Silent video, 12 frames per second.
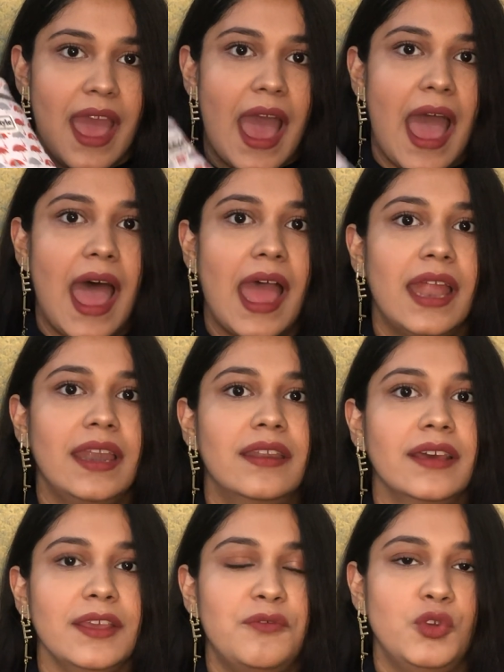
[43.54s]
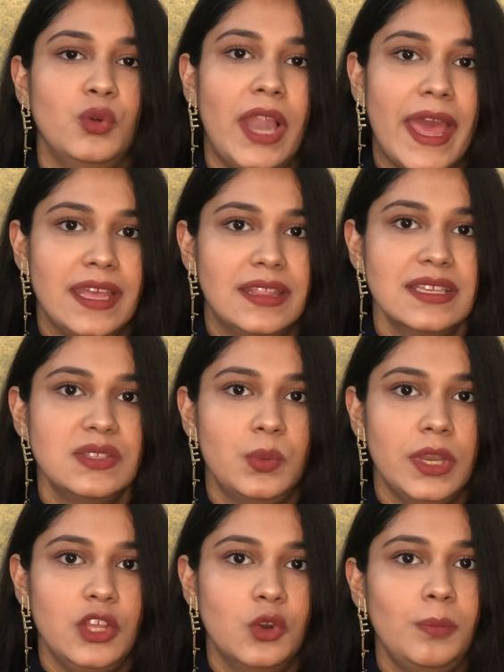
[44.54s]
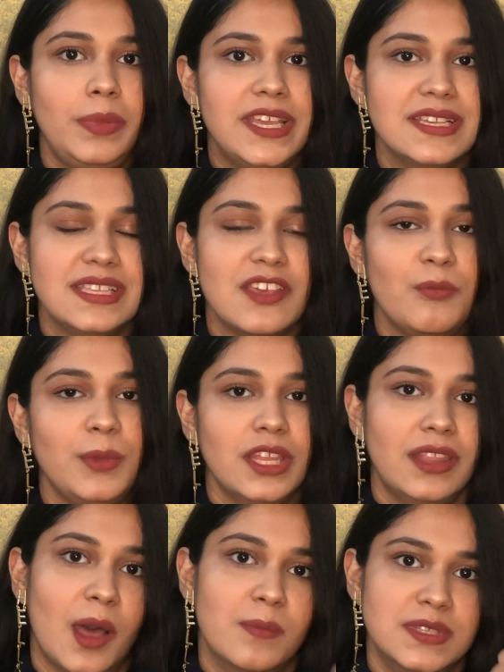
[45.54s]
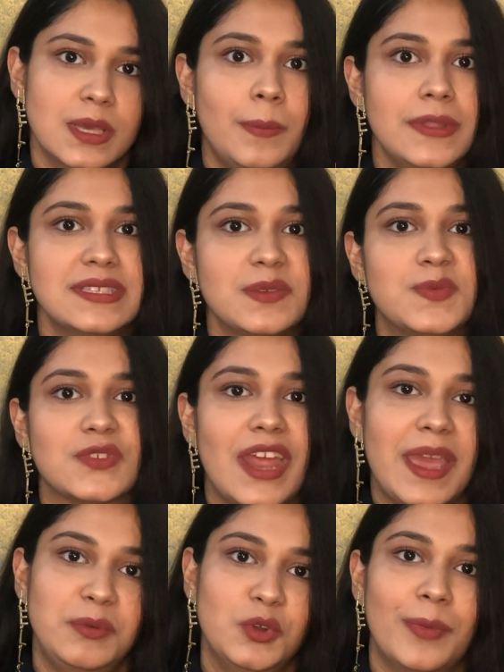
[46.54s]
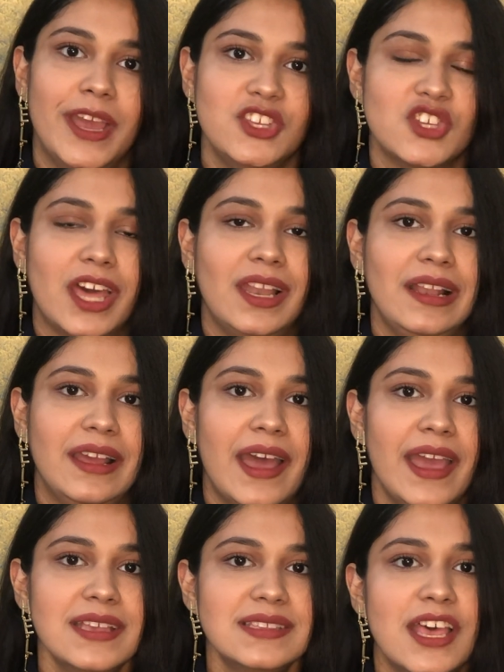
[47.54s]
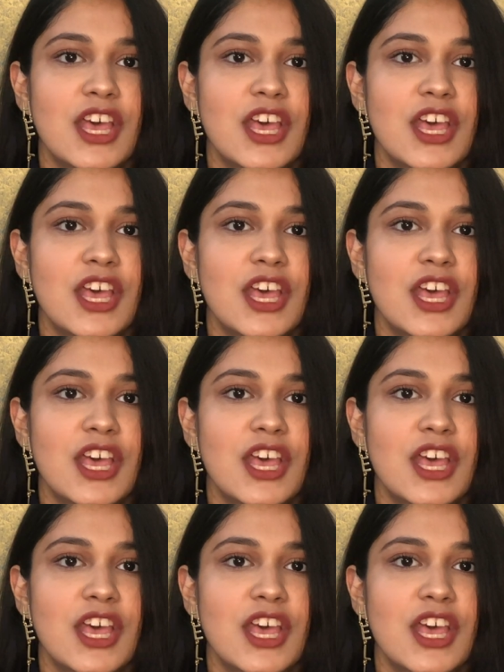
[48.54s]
and if you like this video, please give me a thumbs up and subscribe to my channel, guys.